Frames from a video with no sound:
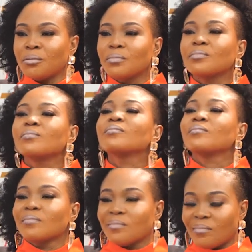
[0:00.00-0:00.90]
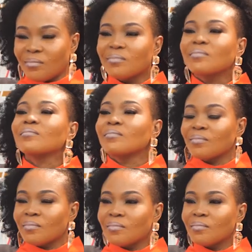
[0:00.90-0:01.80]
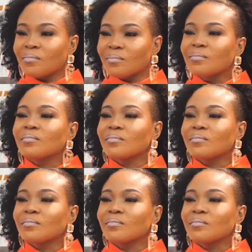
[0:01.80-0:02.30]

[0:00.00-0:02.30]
Coming back to now your question, the ego thing,